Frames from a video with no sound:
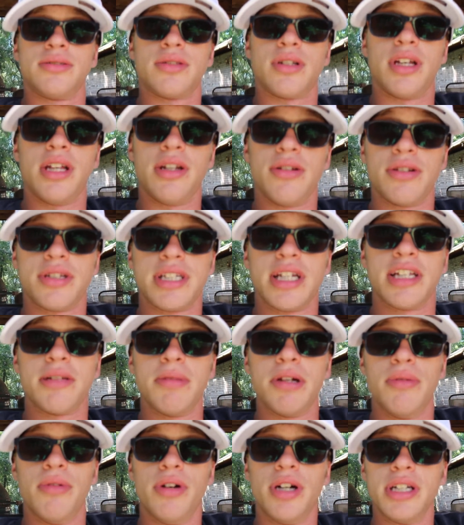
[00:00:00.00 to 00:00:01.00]
And you just have to
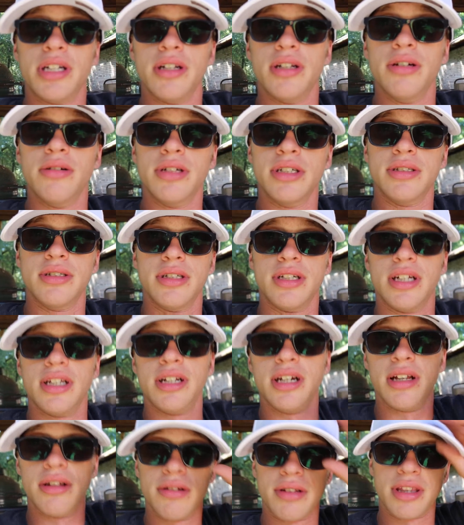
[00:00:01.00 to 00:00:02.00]
be willing to do it. And
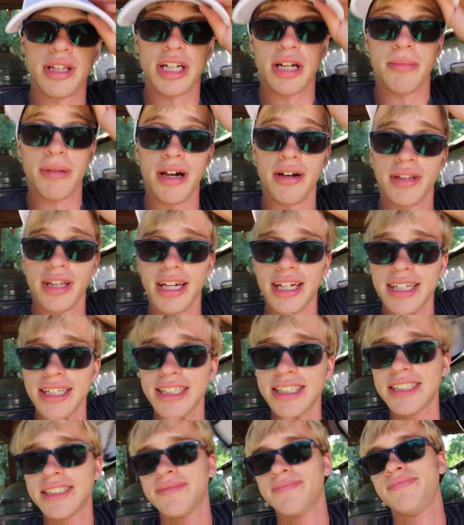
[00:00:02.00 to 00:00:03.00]
the other thing about that
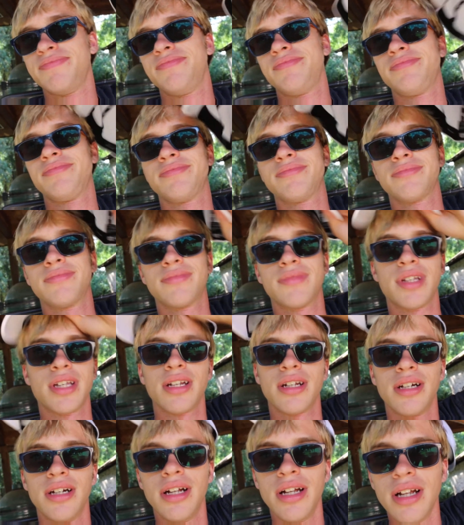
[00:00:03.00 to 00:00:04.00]
is
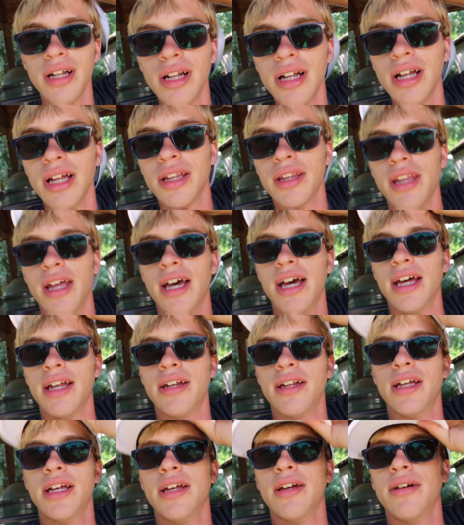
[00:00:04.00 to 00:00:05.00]
that
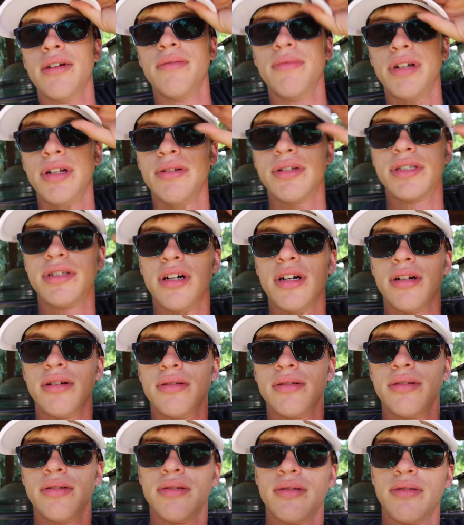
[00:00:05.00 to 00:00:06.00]
when you
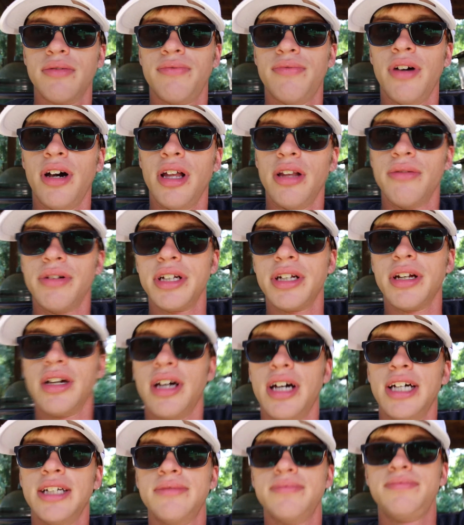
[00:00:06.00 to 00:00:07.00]
start following
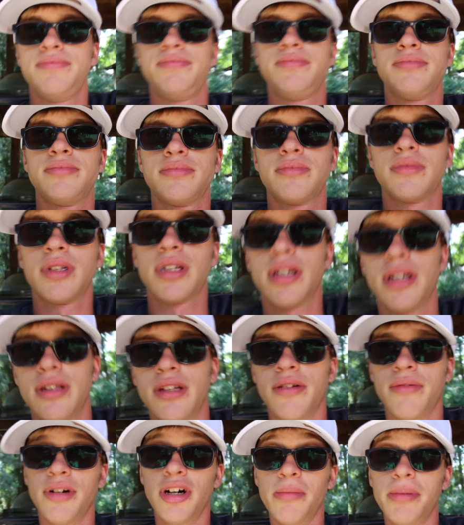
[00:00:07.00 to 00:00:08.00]
God,
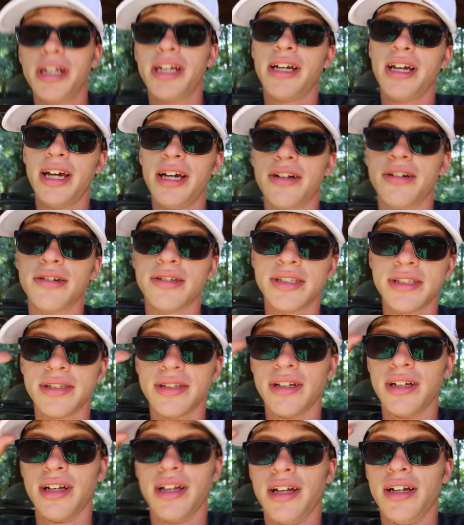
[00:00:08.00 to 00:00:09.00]
there will be haters.
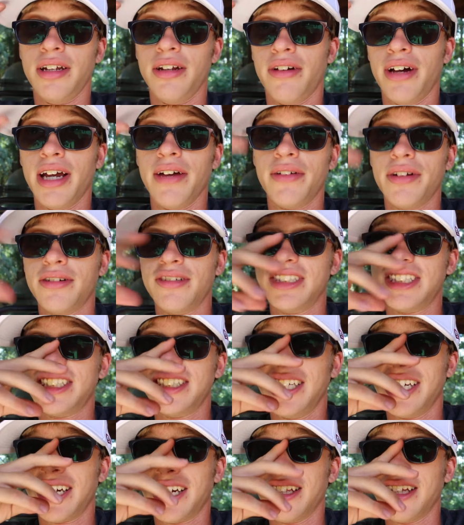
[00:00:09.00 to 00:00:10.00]
I have an old
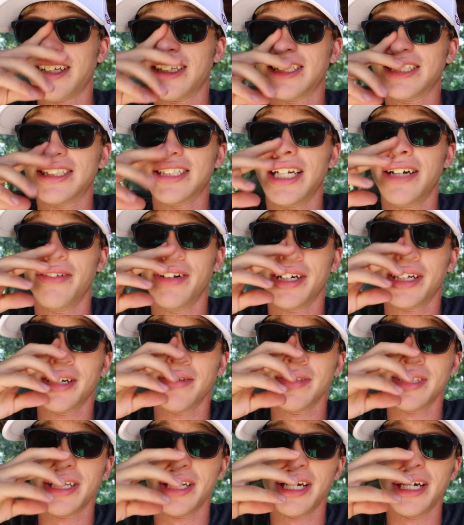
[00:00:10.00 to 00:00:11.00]
saying I like to say when it
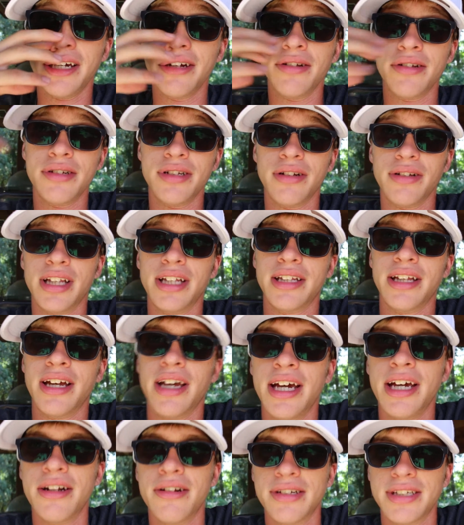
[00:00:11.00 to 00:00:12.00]
comes to haters, let the
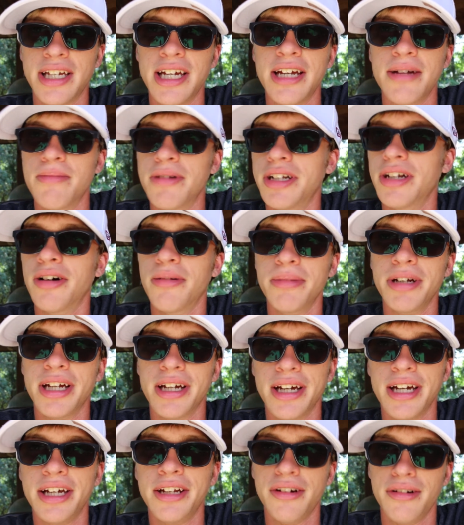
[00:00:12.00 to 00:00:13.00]
haters hate, but don't be a
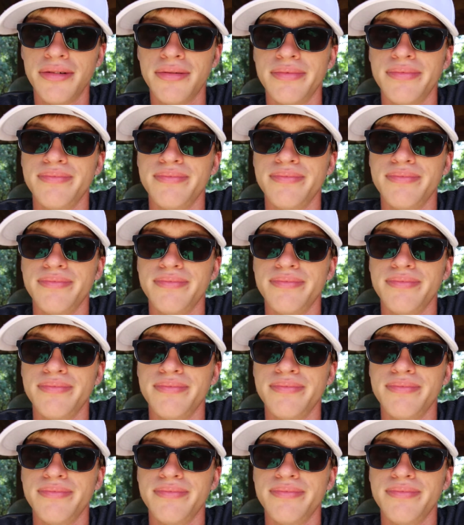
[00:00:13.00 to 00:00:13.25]
hater.